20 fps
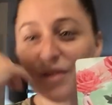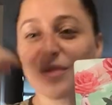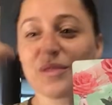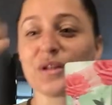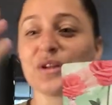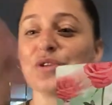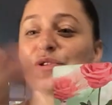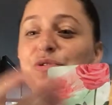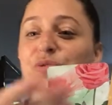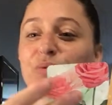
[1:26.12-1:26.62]

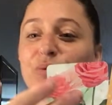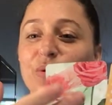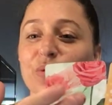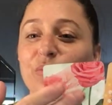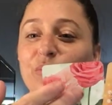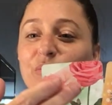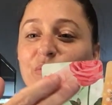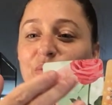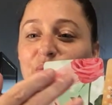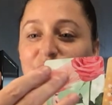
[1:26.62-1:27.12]
the
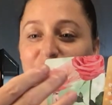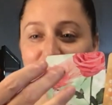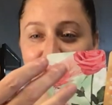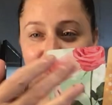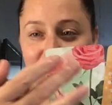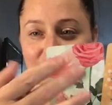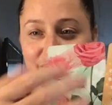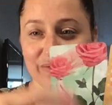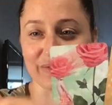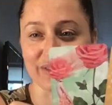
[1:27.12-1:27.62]
truth
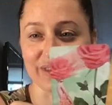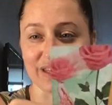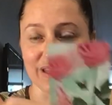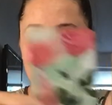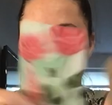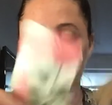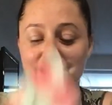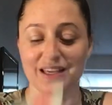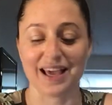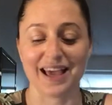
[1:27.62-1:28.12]
of
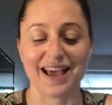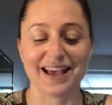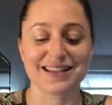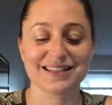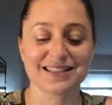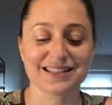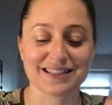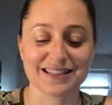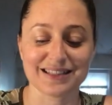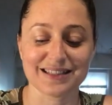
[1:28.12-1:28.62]
the
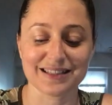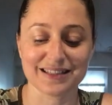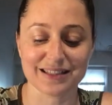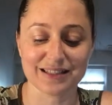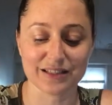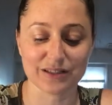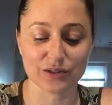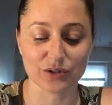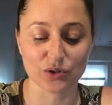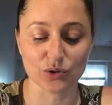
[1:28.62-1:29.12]

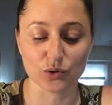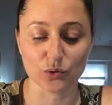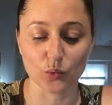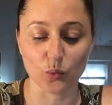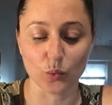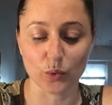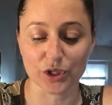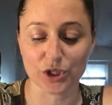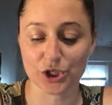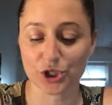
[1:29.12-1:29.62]
essence you
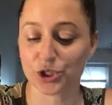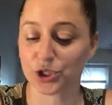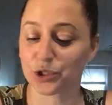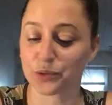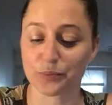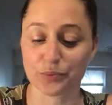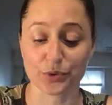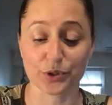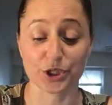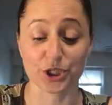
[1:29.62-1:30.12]
wish to
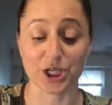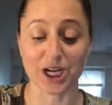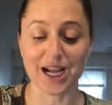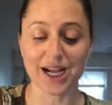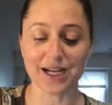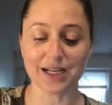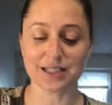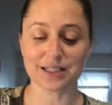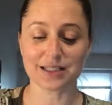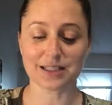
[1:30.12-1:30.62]

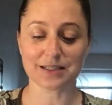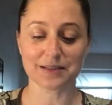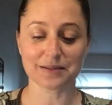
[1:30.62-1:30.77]
project.